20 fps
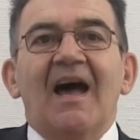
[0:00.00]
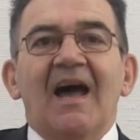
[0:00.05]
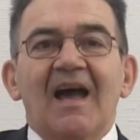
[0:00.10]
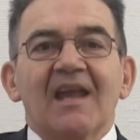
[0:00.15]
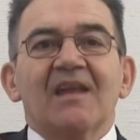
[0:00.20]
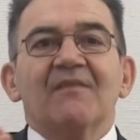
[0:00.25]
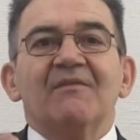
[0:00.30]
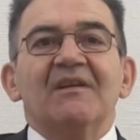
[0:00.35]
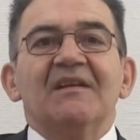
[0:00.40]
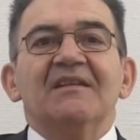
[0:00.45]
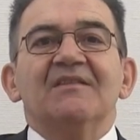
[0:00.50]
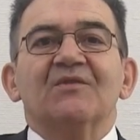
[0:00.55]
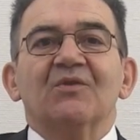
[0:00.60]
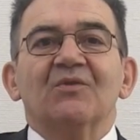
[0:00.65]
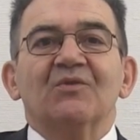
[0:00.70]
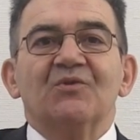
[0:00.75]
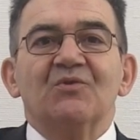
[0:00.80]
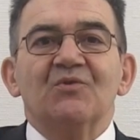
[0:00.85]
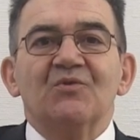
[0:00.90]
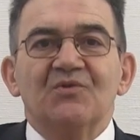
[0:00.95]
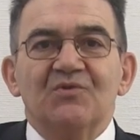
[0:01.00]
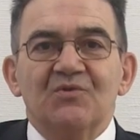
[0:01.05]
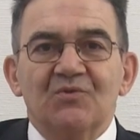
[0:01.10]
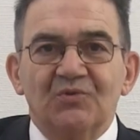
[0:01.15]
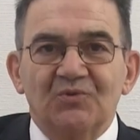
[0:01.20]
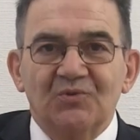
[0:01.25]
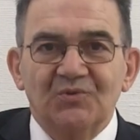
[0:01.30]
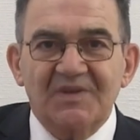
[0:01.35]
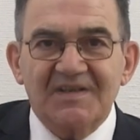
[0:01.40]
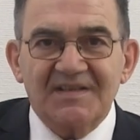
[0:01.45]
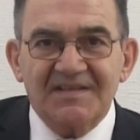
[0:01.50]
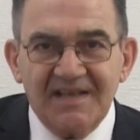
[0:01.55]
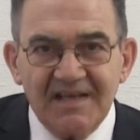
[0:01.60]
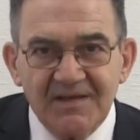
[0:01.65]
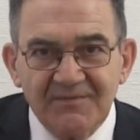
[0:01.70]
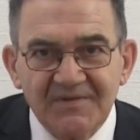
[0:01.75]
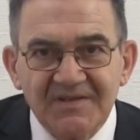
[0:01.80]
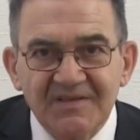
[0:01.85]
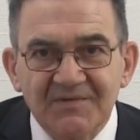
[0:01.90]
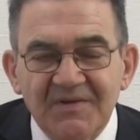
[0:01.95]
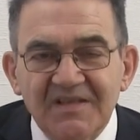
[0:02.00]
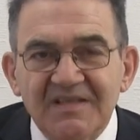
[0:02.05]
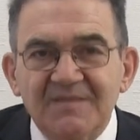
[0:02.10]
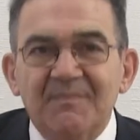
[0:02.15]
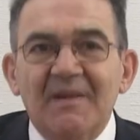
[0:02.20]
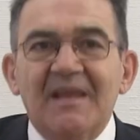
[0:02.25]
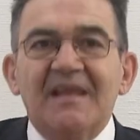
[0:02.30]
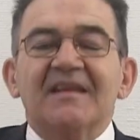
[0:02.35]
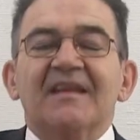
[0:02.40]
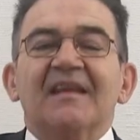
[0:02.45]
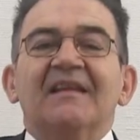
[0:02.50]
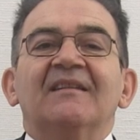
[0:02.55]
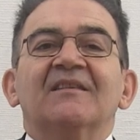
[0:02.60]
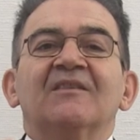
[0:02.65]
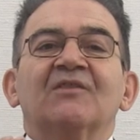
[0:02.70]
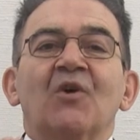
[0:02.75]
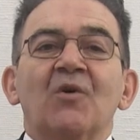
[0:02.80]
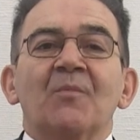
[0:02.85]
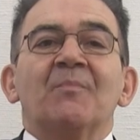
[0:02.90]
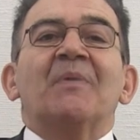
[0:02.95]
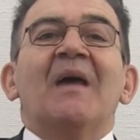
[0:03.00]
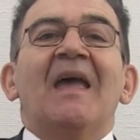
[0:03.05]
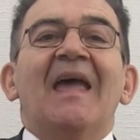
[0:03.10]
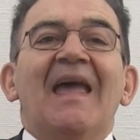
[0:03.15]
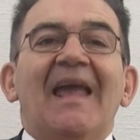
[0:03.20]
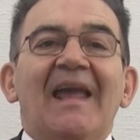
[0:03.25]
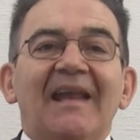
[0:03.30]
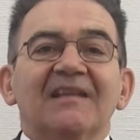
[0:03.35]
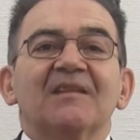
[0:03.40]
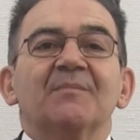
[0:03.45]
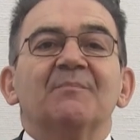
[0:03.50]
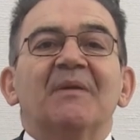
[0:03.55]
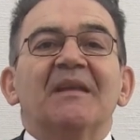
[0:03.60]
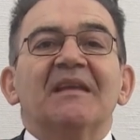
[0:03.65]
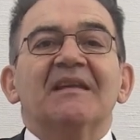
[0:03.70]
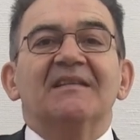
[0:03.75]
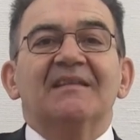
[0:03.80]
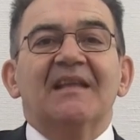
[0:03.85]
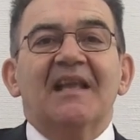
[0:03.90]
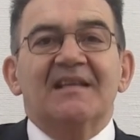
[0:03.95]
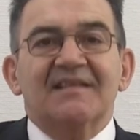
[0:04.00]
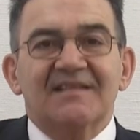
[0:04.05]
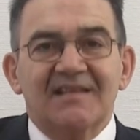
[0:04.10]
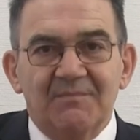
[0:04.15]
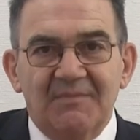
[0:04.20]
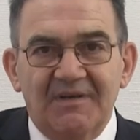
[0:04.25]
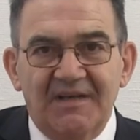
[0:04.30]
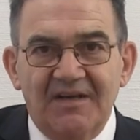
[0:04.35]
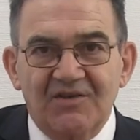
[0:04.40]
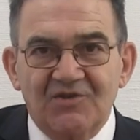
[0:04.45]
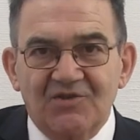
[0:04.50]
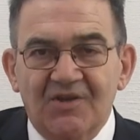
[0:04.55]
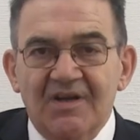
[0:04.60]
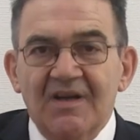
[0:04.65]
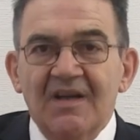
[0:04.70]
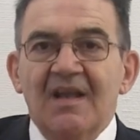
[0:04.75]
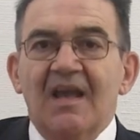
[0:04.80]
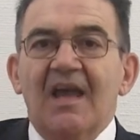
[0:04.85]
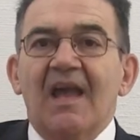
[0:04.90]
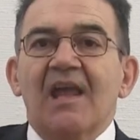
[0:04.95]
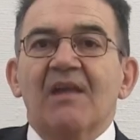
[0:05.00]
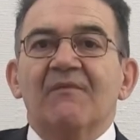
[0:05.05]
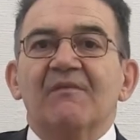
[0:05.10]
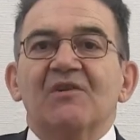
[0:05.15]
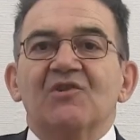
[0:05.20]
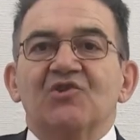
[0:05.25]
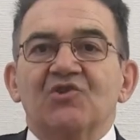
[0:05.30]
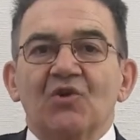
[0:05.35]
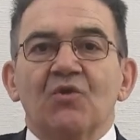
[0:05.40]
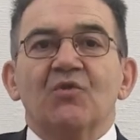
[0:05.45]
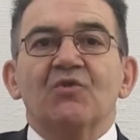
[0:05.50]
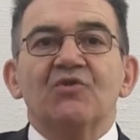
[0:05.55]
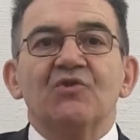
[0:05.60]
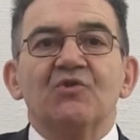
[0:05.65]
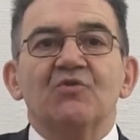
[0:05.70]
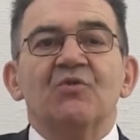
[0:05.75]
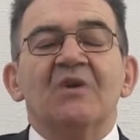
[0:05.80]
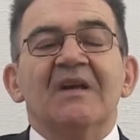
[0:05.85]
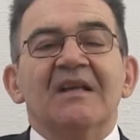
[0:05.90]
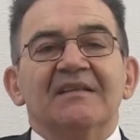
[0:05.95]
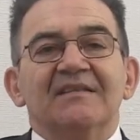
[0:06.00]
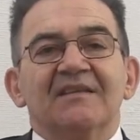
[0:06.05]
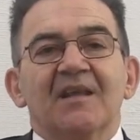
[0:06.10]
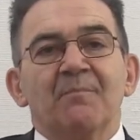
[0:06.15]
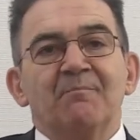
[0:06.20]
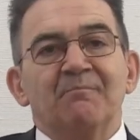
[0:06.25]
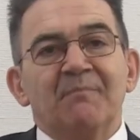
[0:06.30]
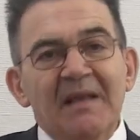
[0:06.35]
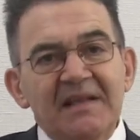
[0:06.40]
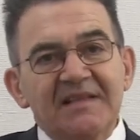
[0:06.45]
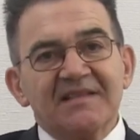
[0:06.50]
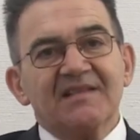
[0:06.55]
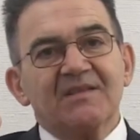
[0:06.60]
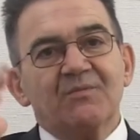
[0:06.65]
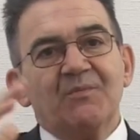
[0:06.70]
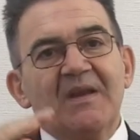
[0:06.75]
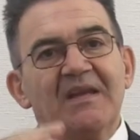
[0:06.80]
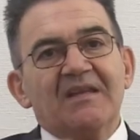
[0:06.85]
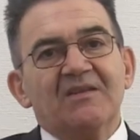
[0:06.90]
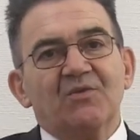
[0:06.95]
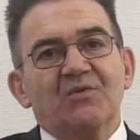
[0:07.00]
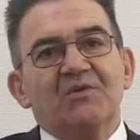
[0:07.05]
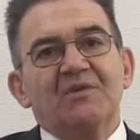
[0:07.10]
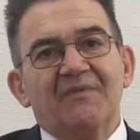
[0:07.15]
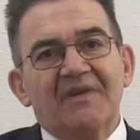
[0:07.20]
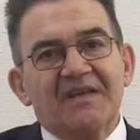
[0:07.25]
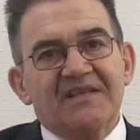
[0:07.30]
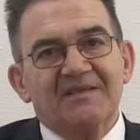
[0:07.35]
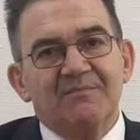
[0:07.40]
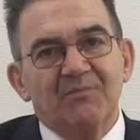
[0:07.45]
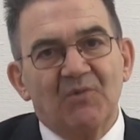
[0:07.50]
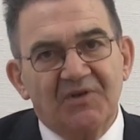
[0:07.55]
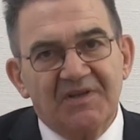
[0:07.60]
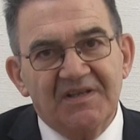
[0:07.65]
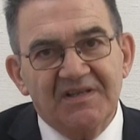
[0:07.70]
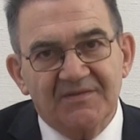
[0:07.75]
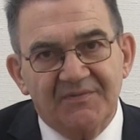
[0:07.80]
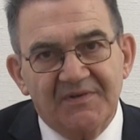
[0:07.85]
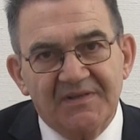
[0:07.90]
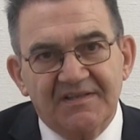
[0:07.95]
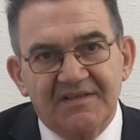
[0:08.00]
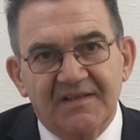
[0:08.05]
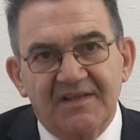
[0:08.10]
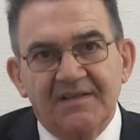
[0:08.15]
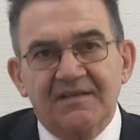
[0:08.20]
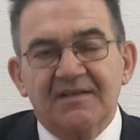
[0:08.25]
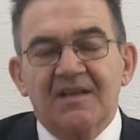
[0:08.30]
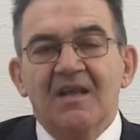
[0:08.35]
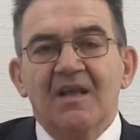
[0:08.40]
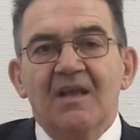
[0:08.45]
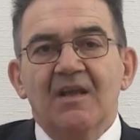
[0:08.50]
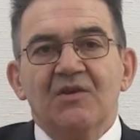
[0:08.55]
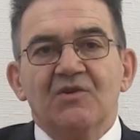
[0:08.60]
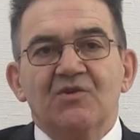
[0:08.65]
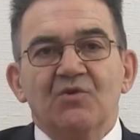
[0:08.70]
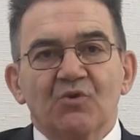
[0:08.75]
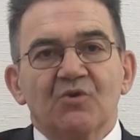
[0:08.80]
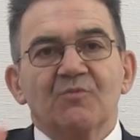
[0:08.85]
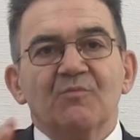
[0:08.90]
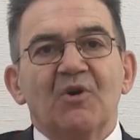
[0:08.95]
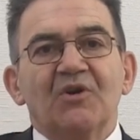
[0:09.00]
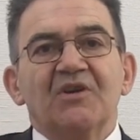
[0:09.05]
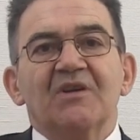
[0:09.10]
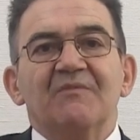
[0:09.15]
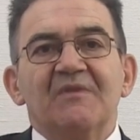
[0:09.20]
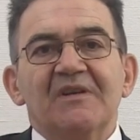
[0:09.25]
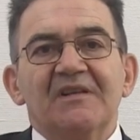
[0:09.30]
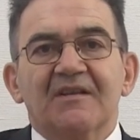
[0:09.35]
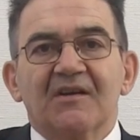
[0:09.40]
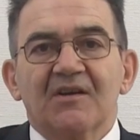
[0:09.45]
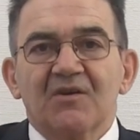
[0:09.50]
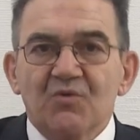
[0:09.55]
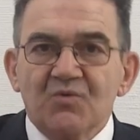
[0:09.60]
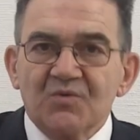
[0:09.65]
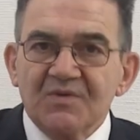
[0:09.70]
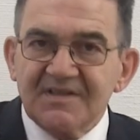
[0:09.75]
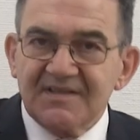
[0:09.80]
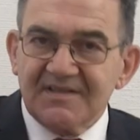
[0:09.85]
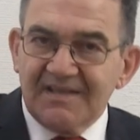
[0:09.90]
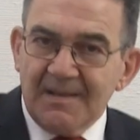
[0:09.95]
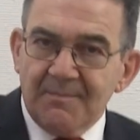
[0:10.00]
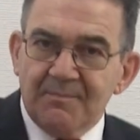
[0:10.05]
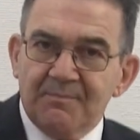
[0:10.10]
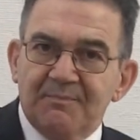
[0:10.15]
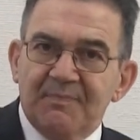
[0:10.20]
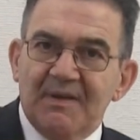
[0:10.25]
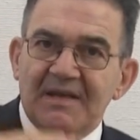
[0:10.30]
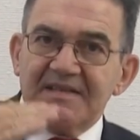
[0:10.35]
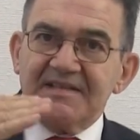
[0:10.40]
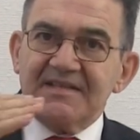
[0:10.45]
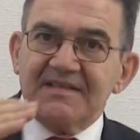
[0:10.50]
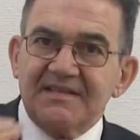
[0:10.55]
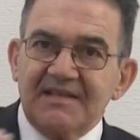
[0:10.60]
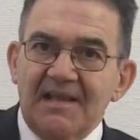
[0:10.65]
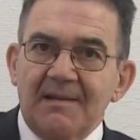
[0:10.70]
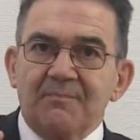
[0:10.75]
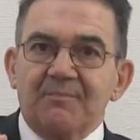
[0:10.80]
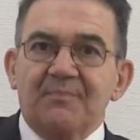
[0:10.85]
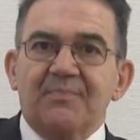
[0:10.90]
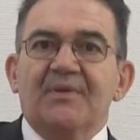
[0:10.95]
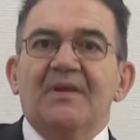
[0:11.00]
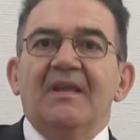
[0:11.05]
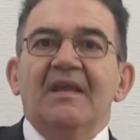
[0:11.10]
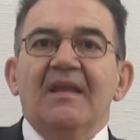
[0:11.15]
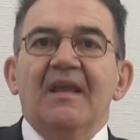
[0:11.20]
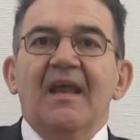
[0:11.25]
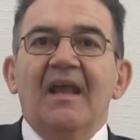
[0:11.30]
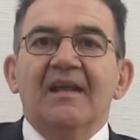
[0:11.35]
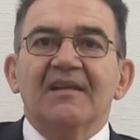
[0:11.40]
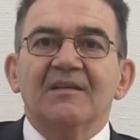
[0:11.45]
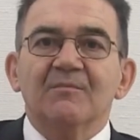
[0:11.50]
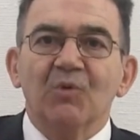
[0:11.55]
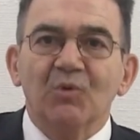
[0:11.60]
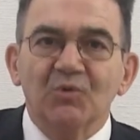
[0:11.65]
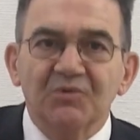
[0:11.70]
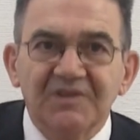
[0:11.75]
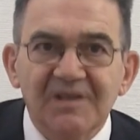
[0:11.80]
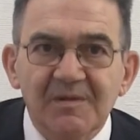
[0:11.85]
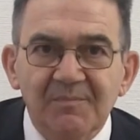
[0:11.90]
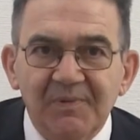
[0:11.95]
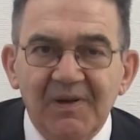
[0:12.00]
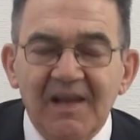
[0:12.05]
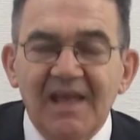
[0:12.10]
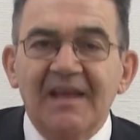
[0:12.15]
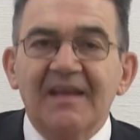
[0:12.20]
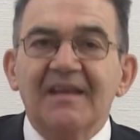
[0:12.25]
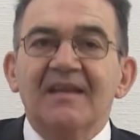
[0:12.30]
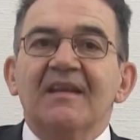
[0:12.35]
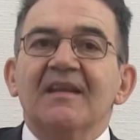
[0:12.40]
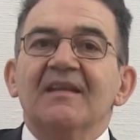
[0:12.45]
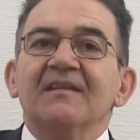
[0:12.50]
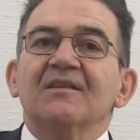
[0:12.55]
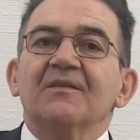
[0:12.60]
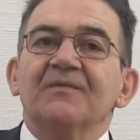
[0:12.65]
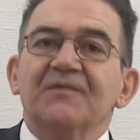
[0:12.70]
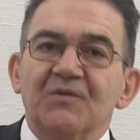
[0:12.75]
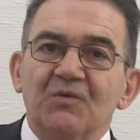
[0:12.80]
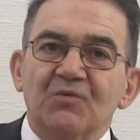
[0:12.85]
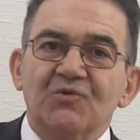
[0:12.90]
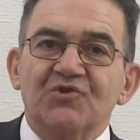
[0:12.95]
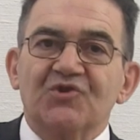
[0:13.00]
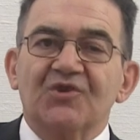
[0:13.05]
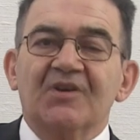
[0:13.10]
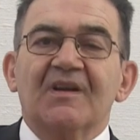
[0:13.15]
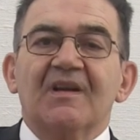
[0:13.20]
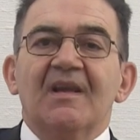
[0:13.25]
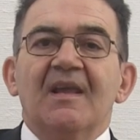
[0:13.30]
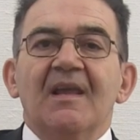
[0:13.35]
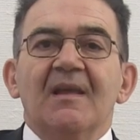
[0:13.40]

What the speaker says: I will introduce you to the Saved Swiss Bank and top hand-picked asset manager. I will show you the best way to invest money in Switzerland. Your money will grow step by step and multiply in the future.